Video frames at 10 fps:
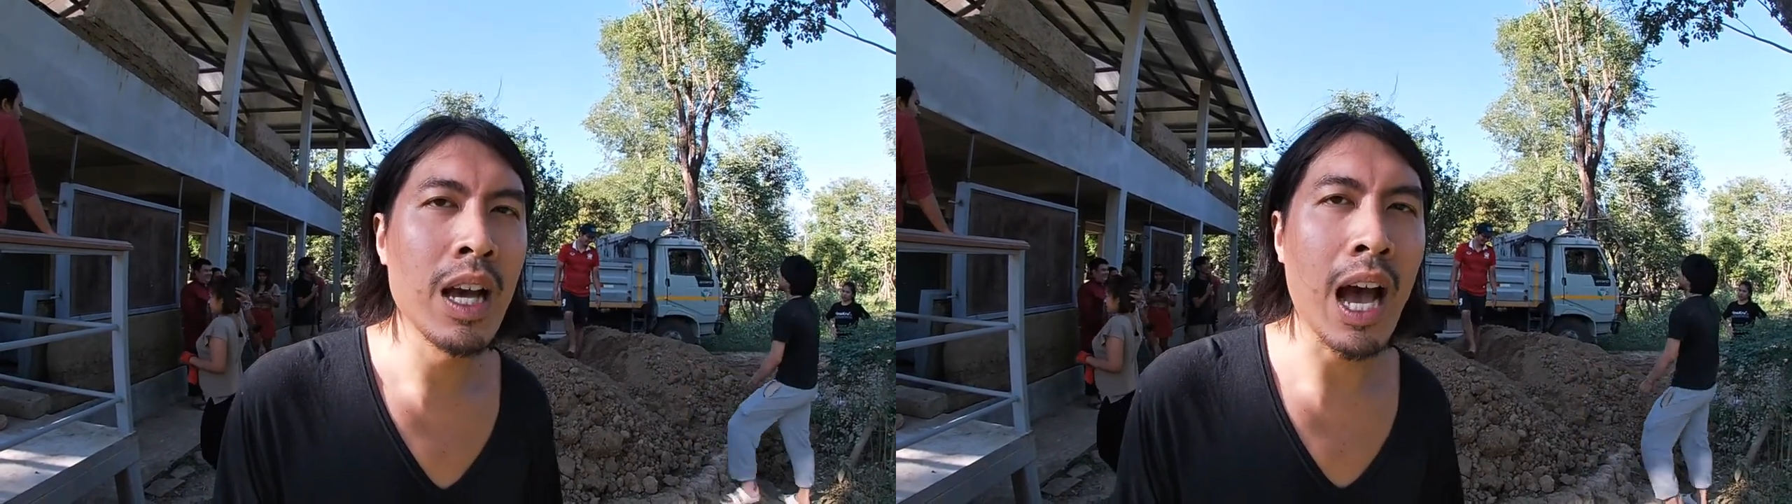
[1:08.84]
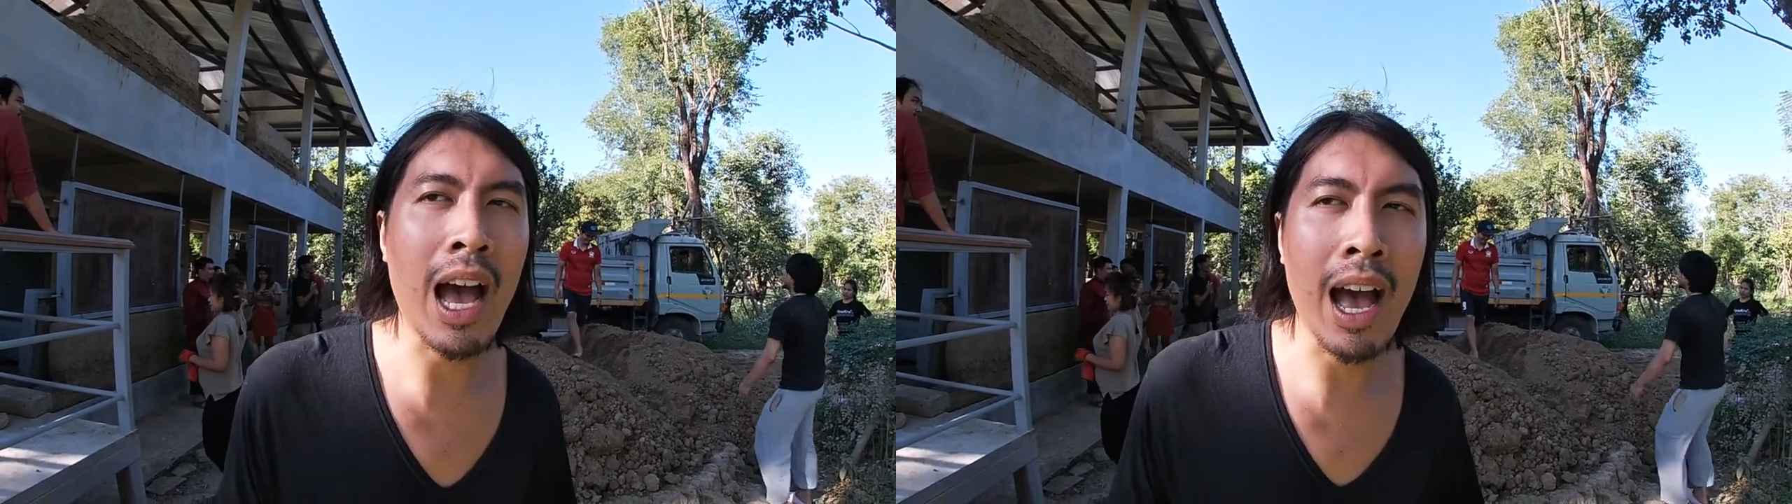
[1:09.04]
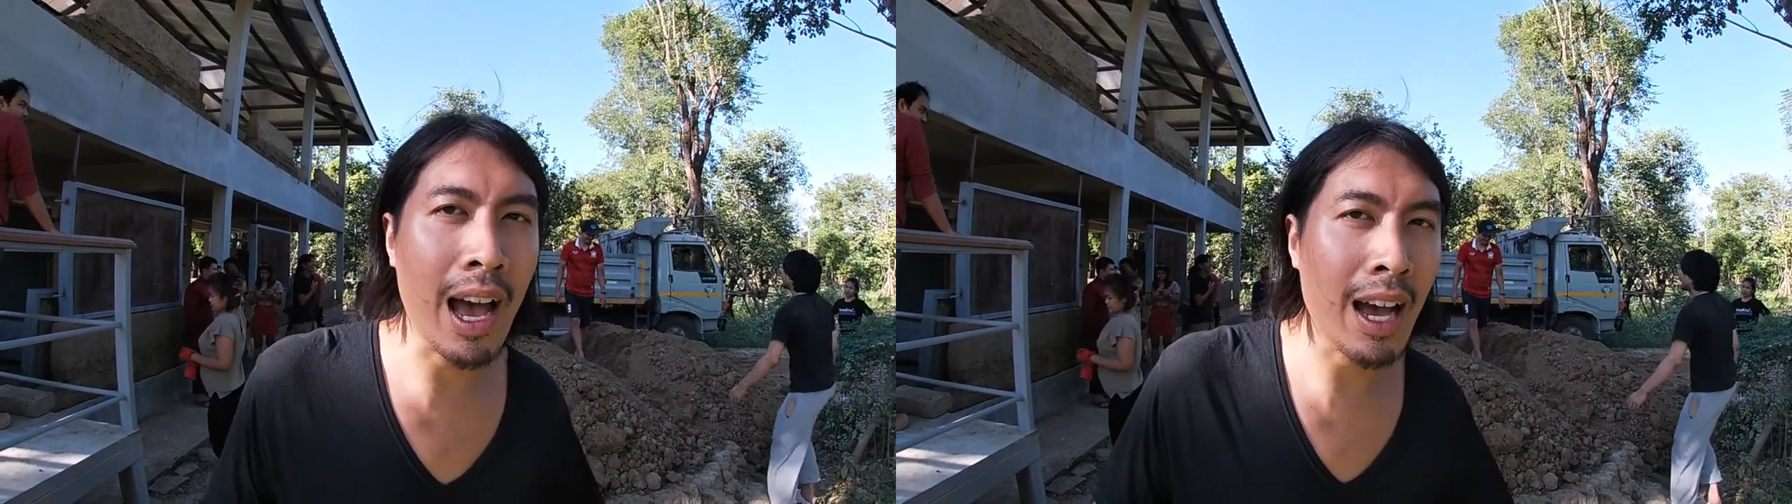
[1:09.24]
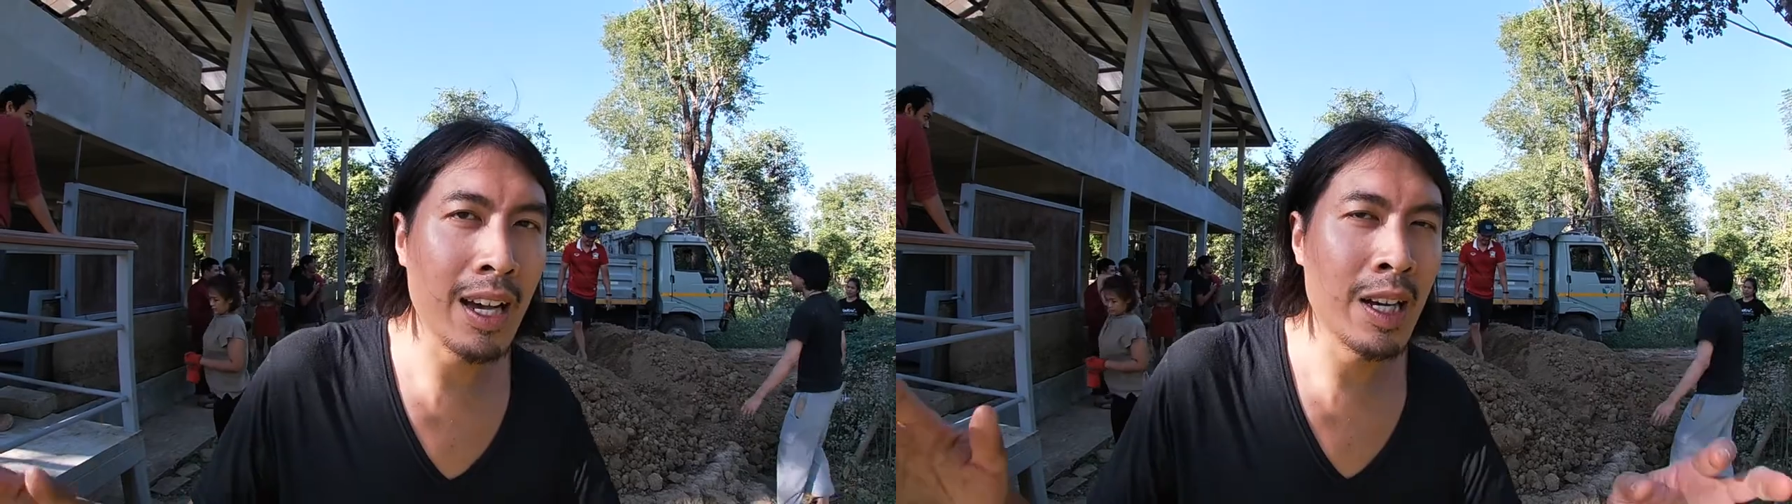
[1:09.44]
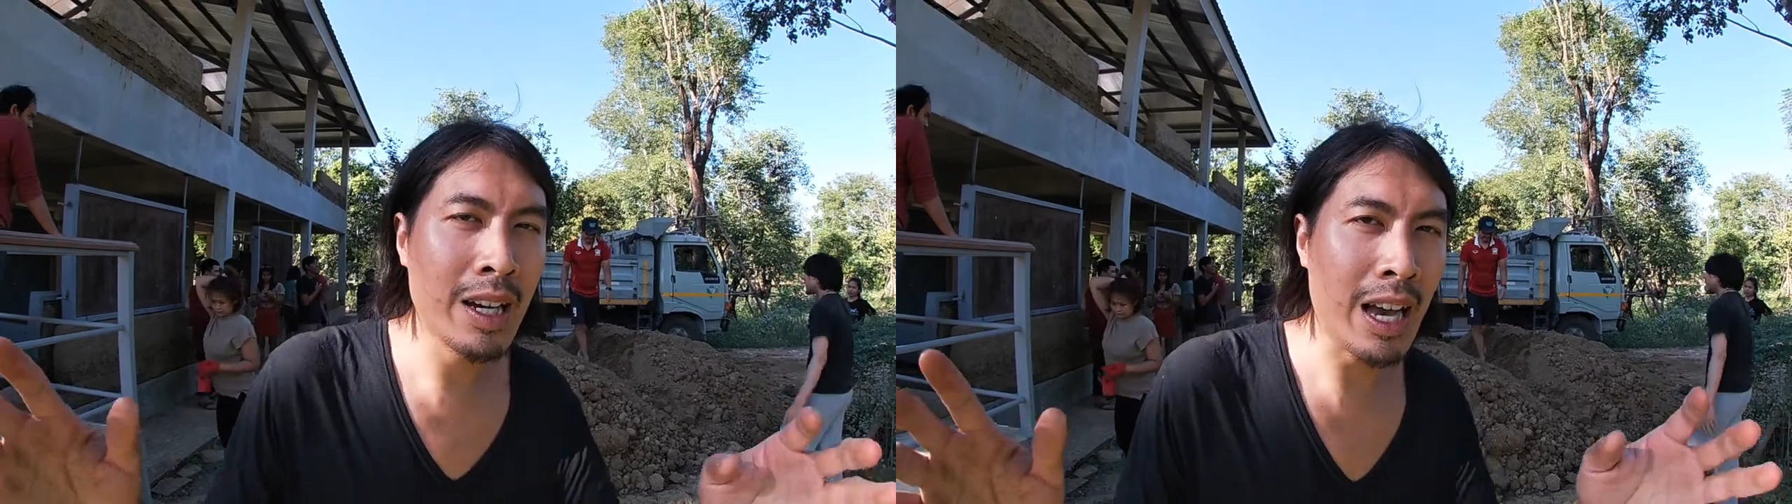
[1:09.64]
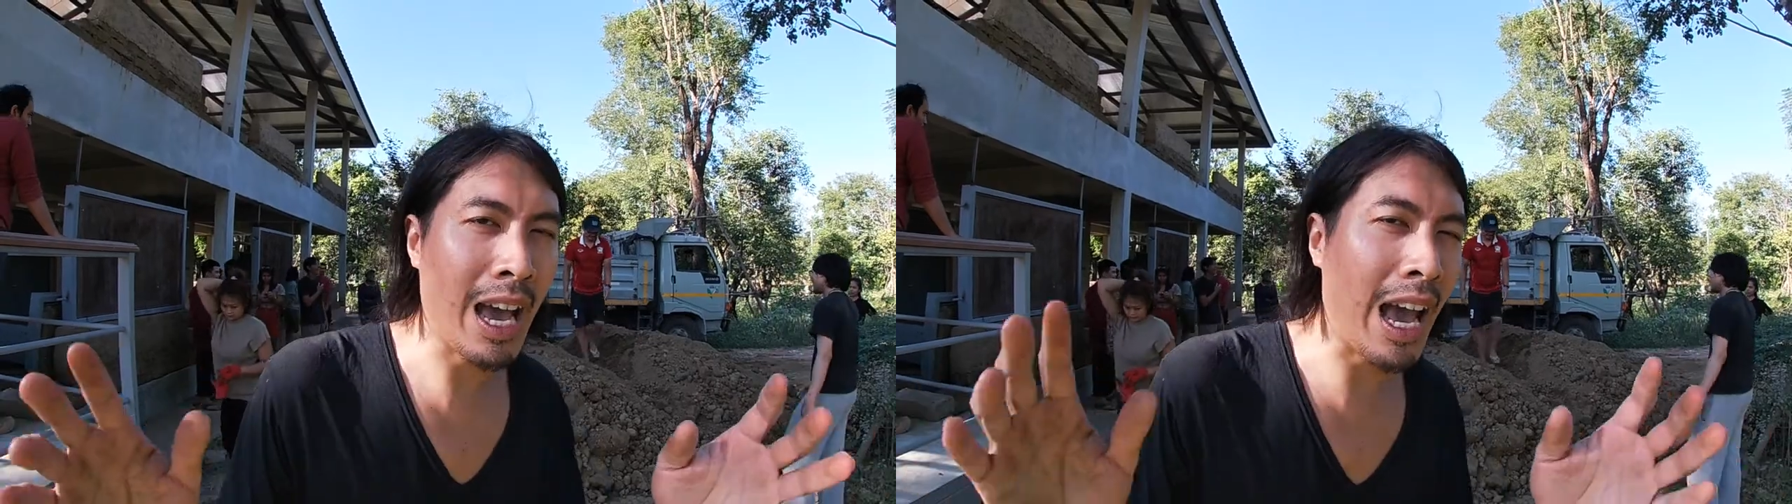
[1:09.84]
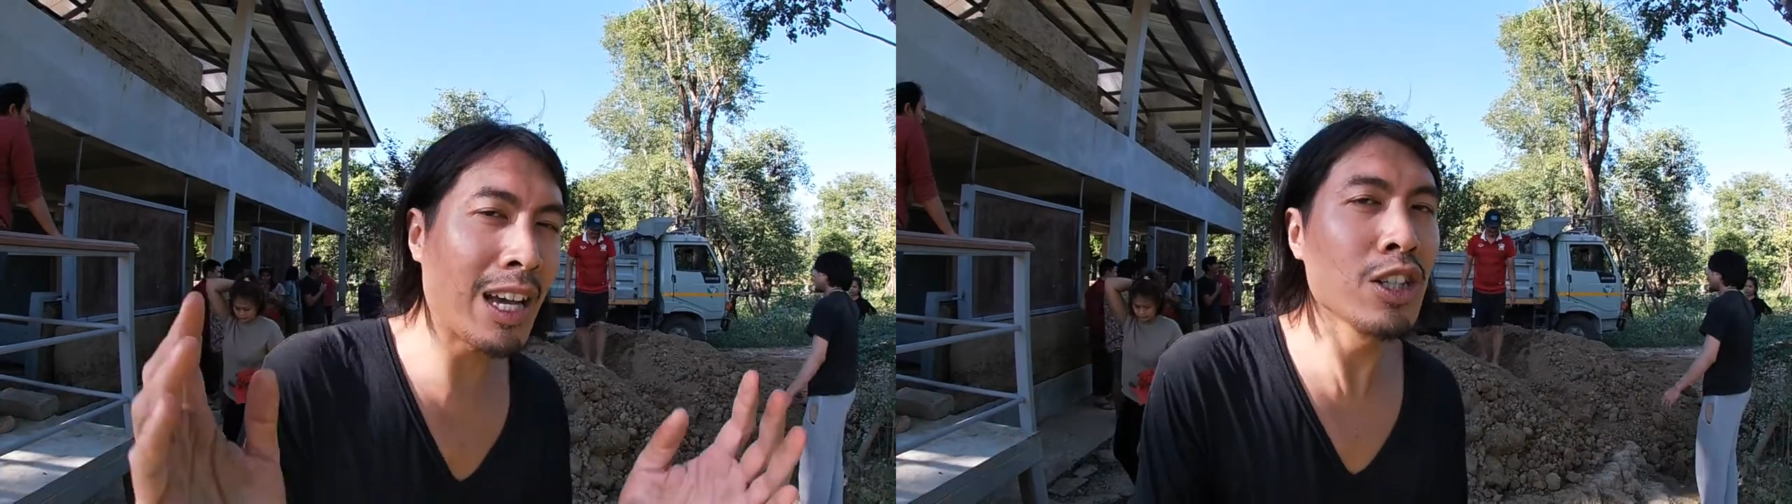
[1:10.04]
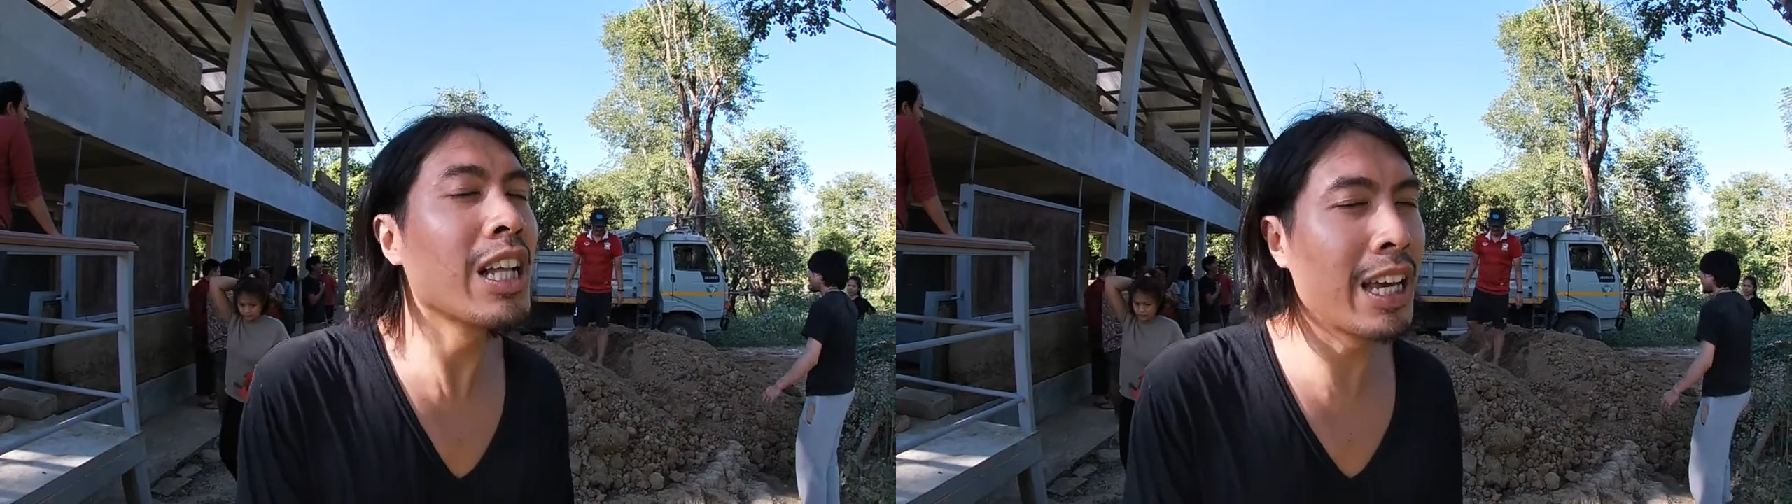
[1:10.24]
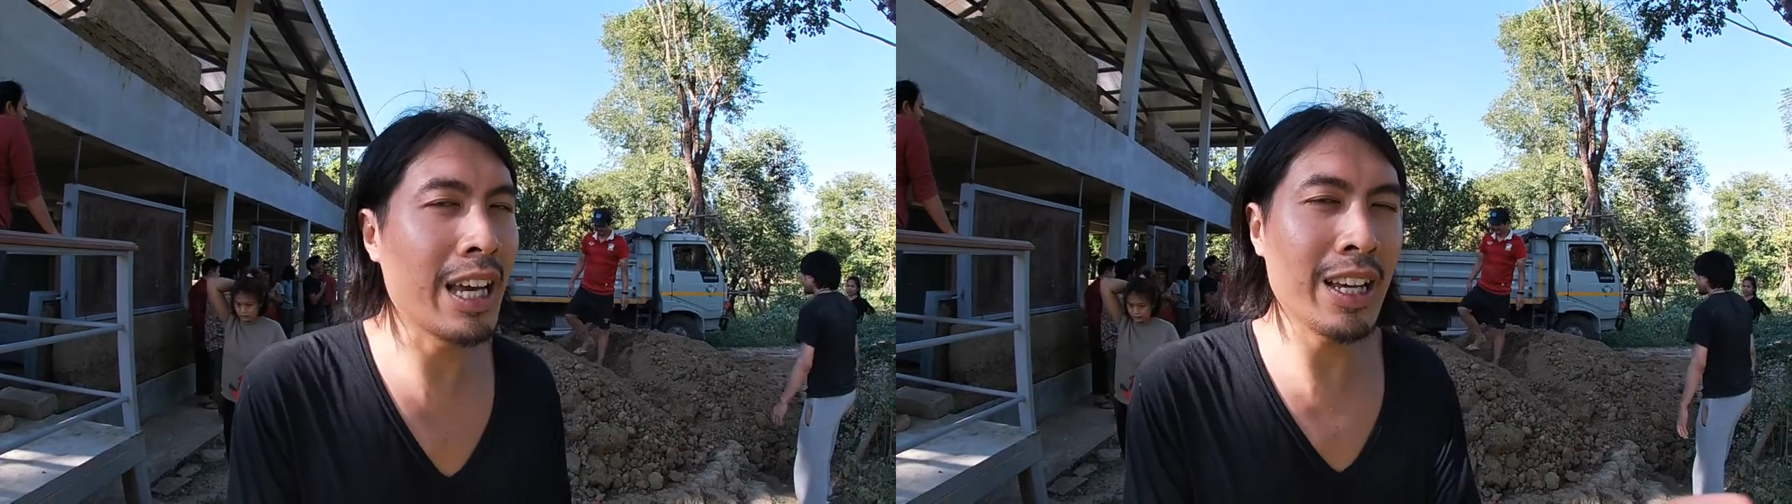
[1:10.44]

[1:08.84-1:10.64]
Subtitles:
Actually,